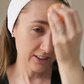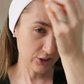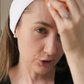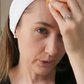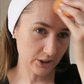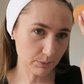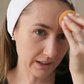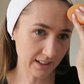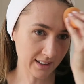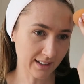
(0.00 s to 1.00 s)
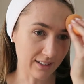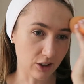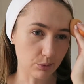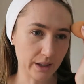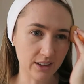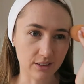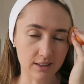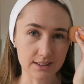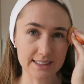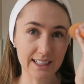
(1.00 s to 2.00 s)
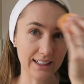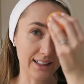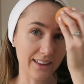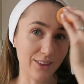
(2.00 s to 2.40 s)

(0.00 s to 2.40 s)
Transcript: you know, when you're spending a lot of money on a concealer,